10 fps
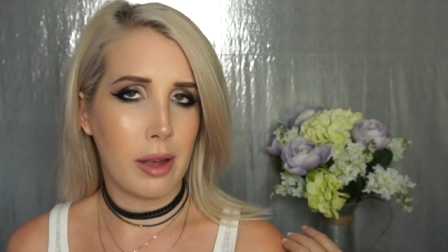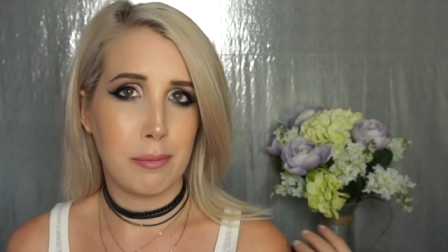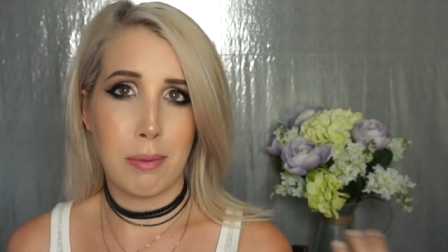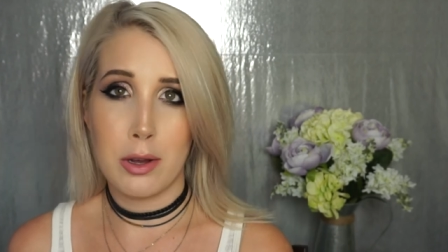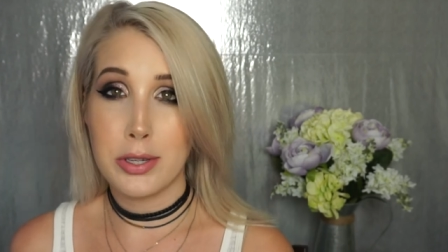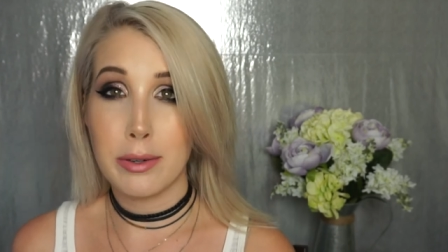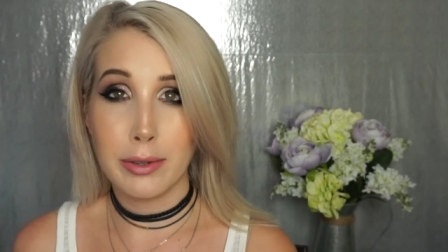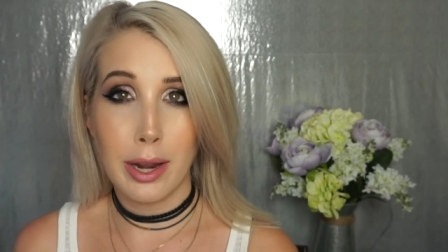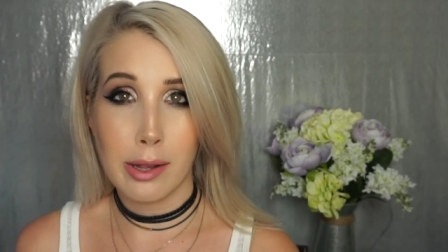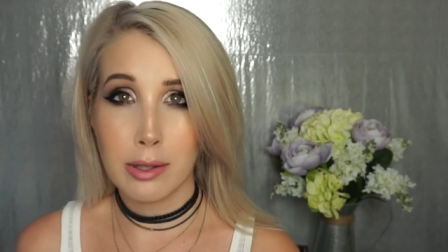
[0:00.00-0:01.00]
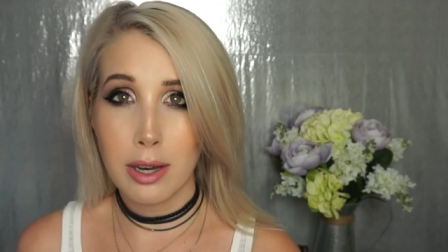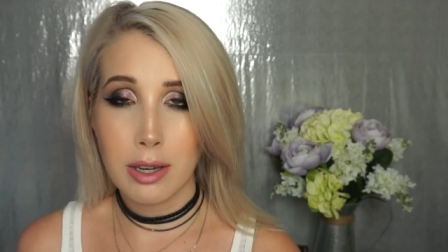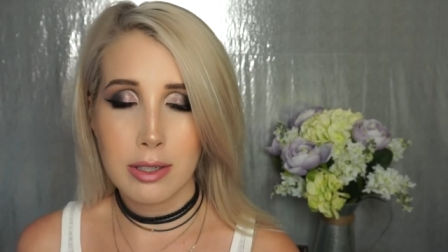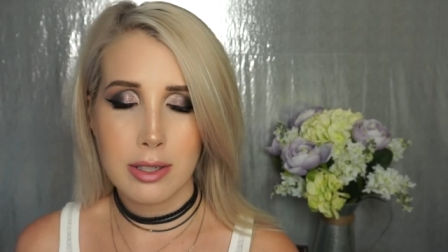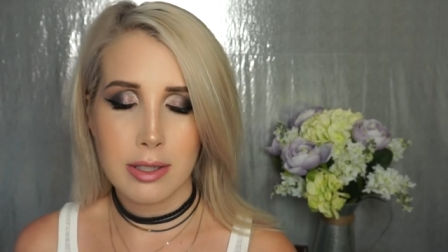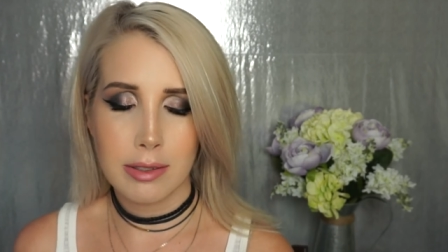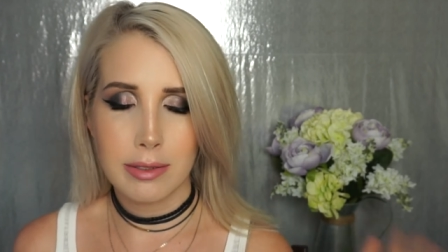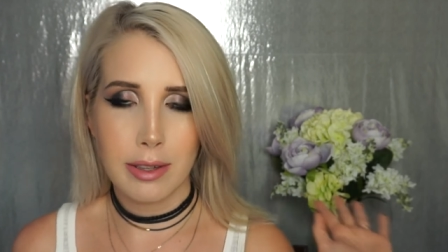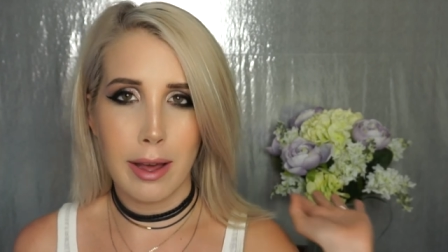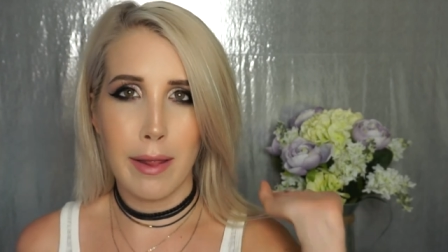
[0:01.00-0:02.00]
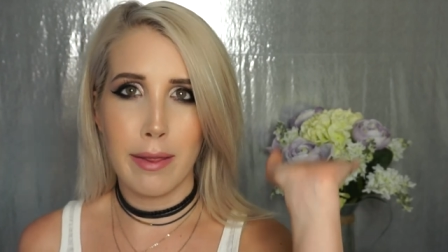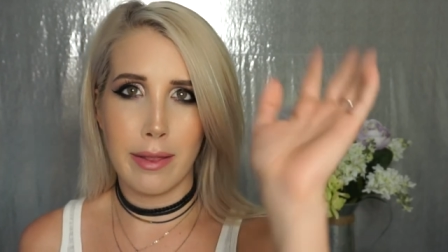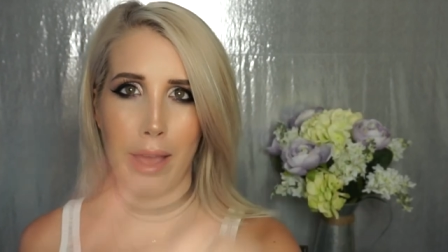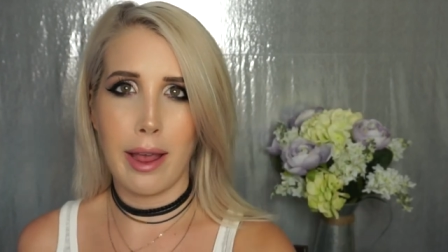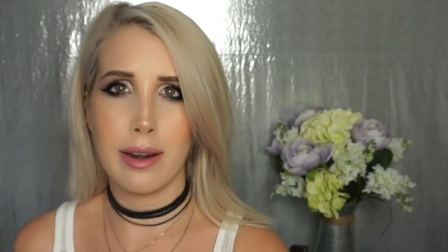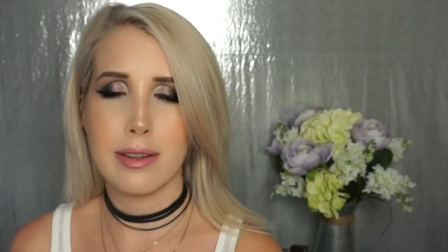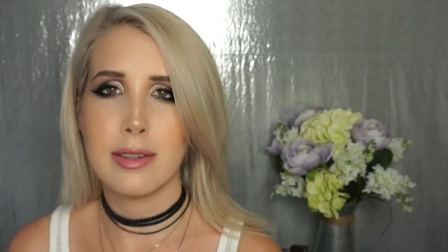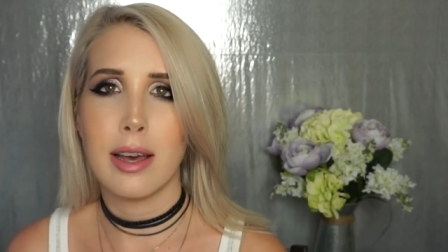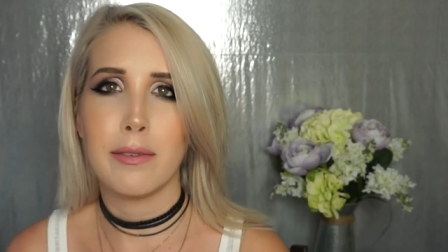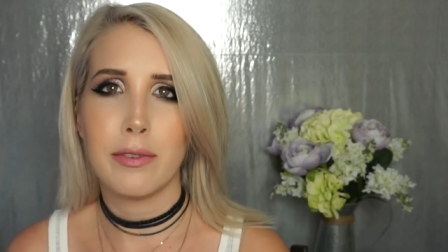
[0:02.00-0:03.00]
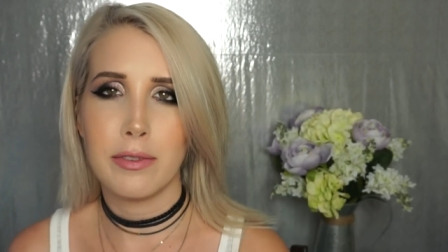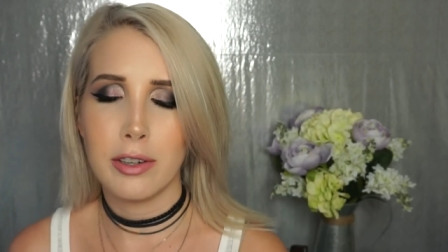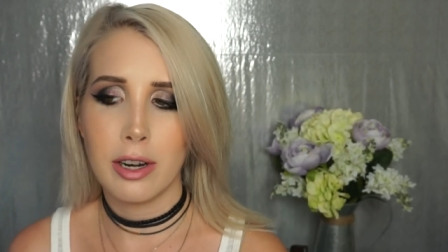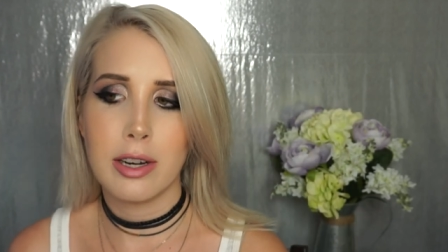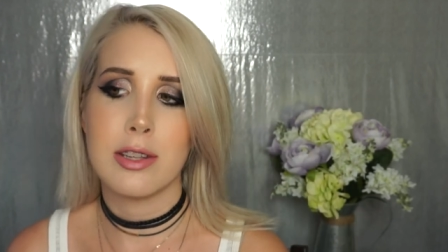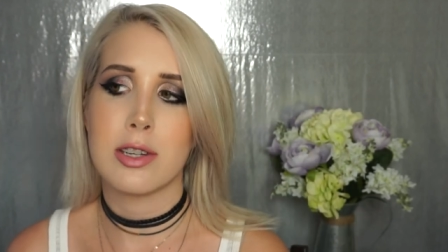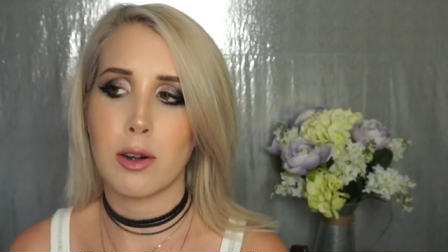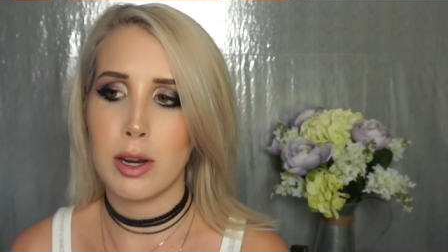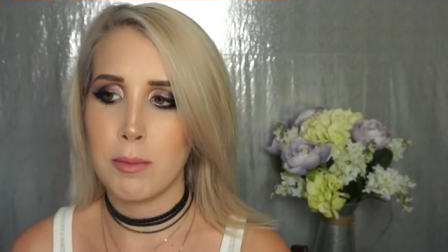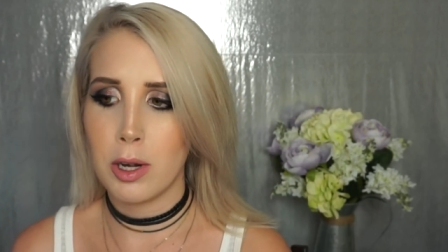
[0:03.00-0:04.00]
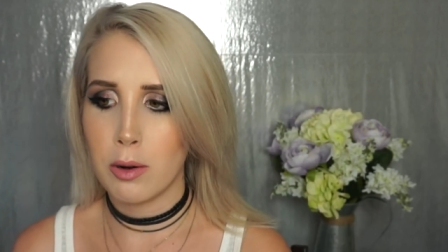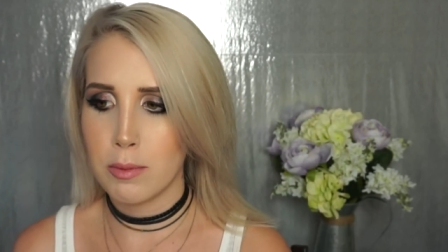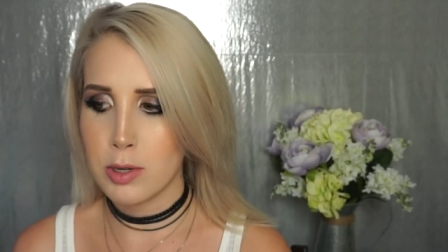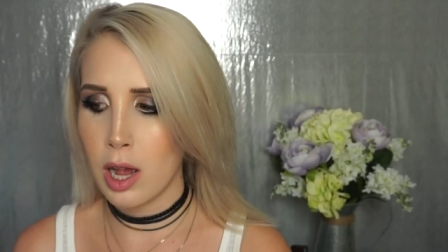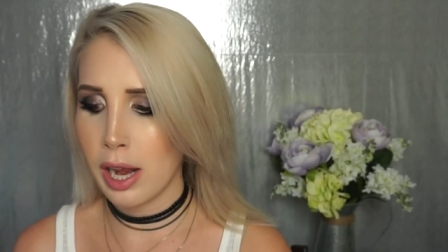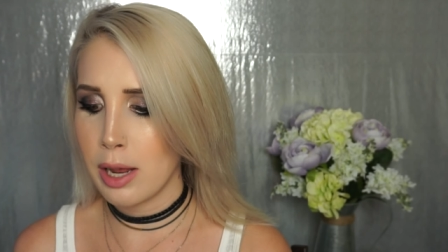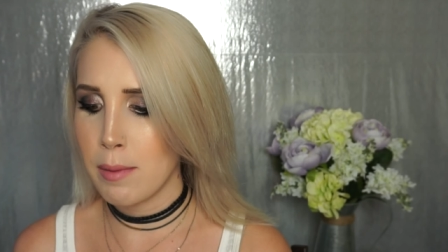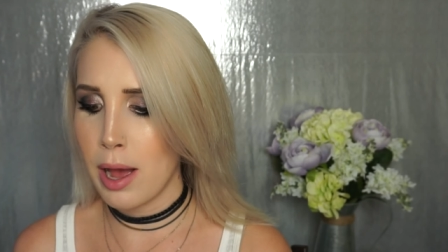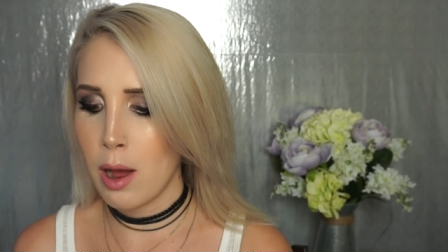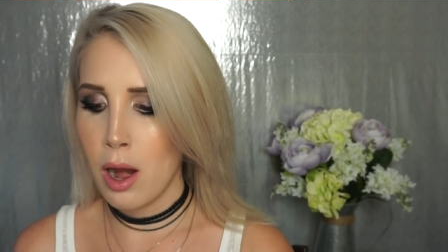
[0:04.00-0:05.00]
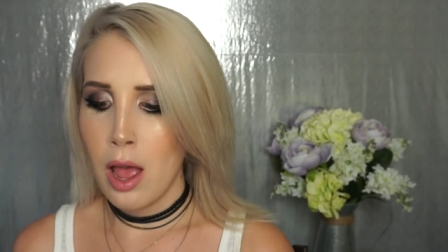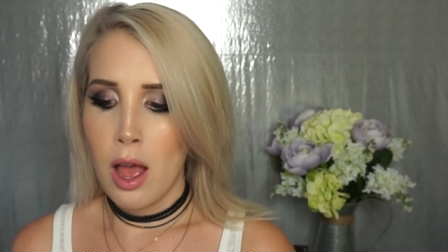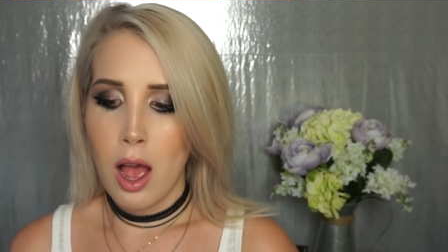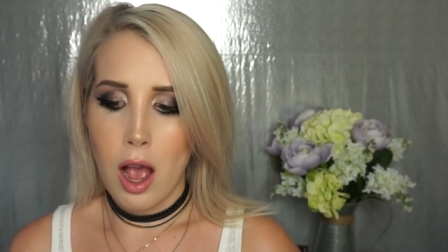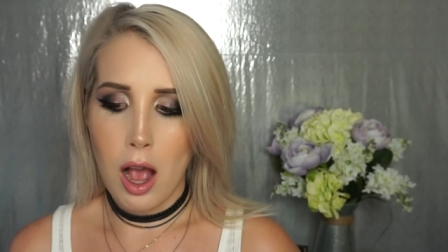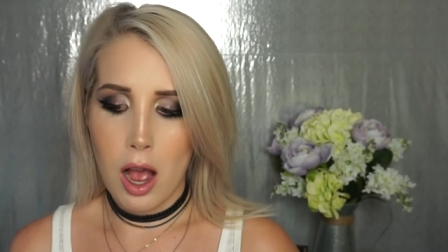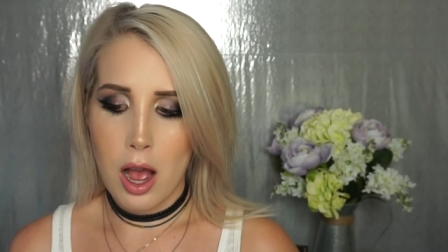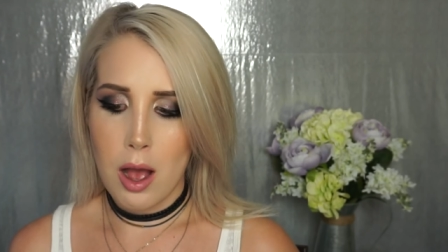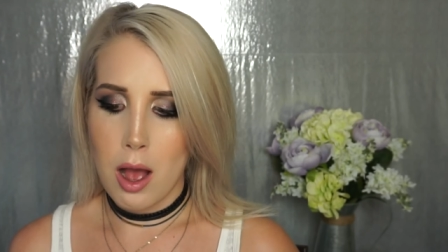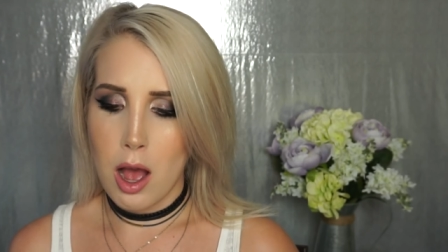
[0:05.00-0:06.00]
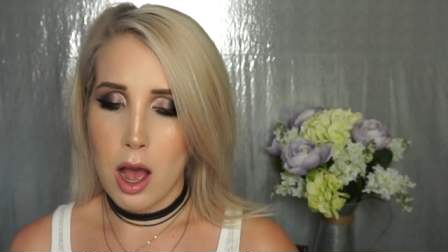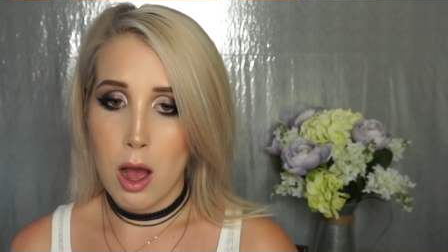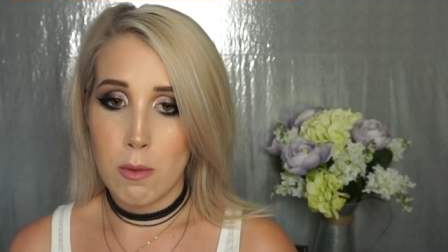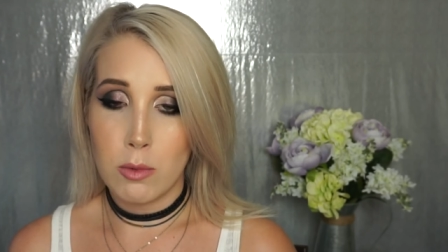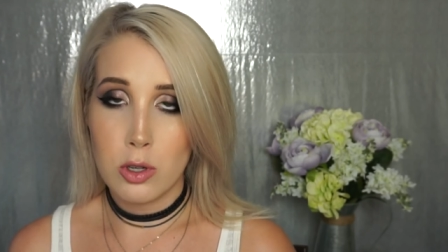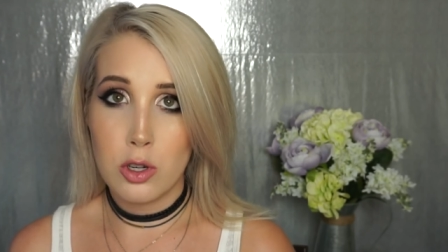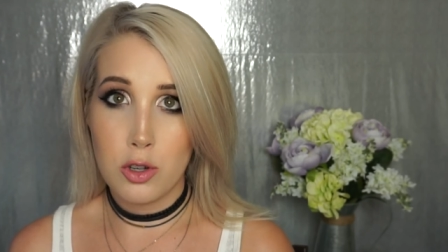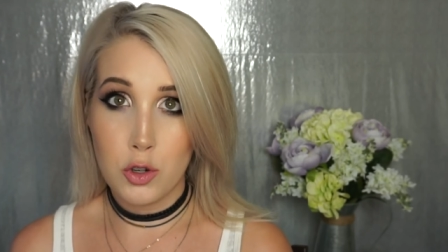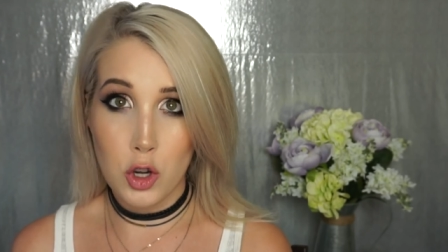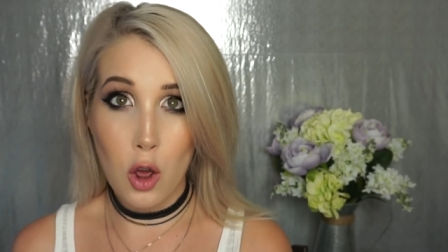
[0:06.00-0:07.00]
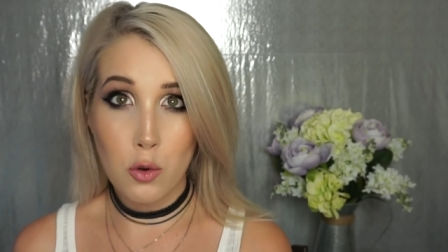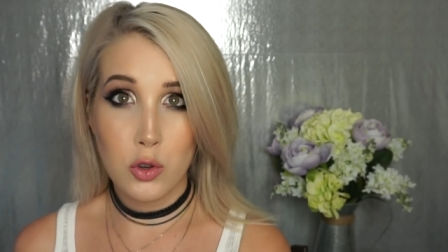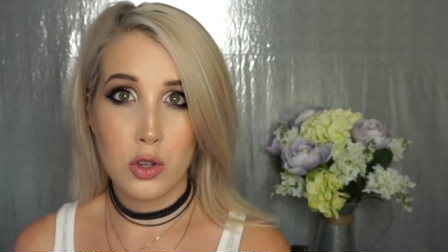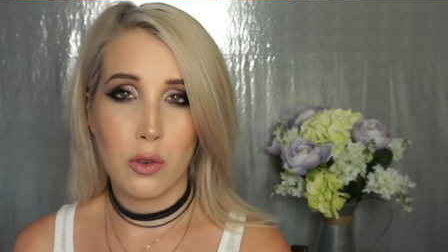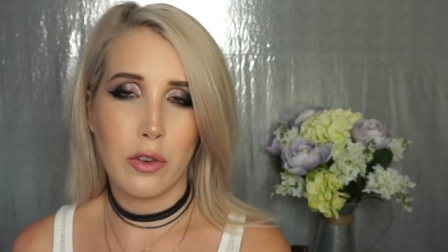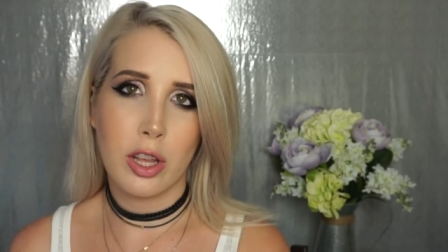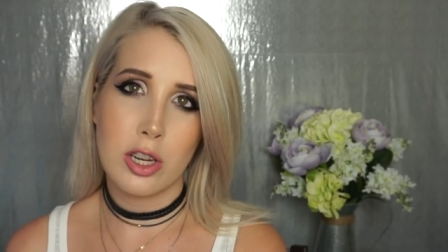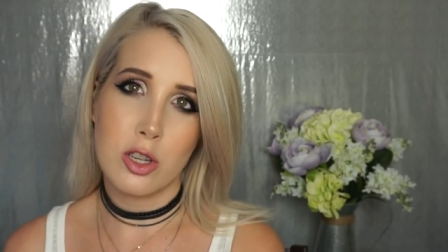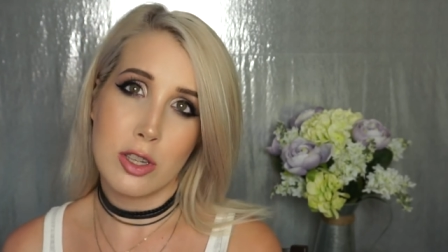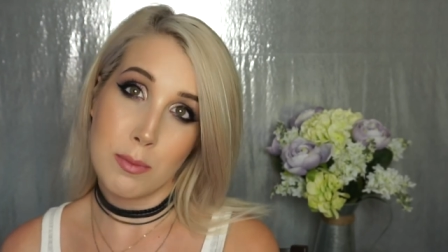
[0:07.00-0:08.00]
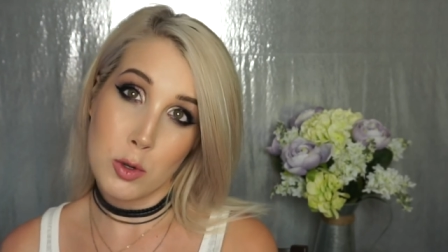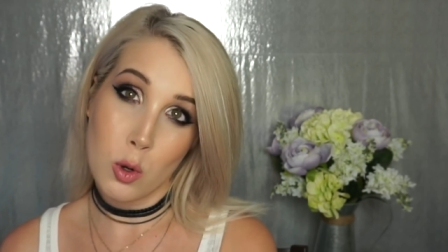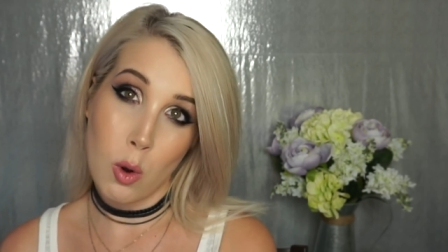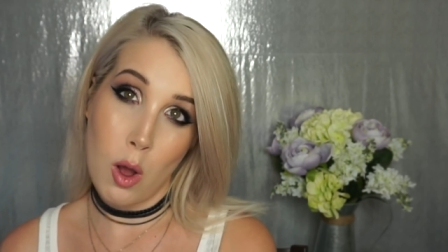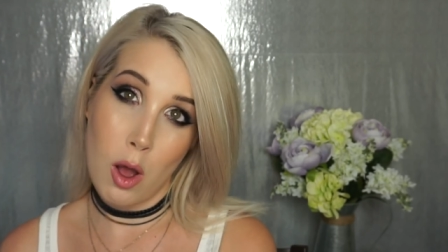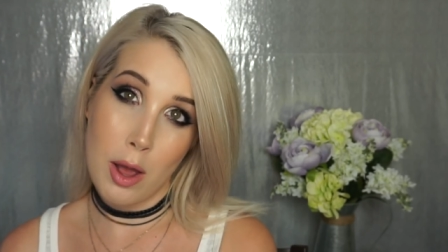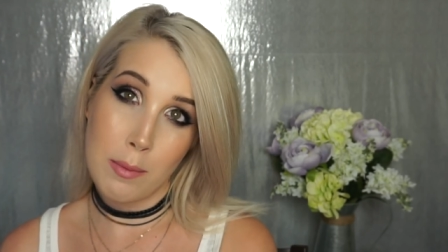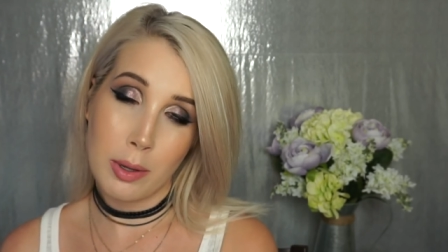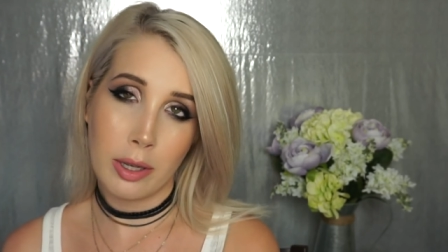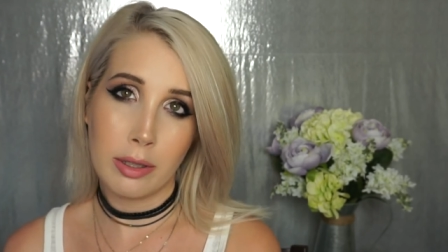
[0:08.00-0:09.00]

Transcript: I post everyday looks that kind of stuff. If you're on Instagram, you know what I'm talking about. Um, don't forget to subscribe.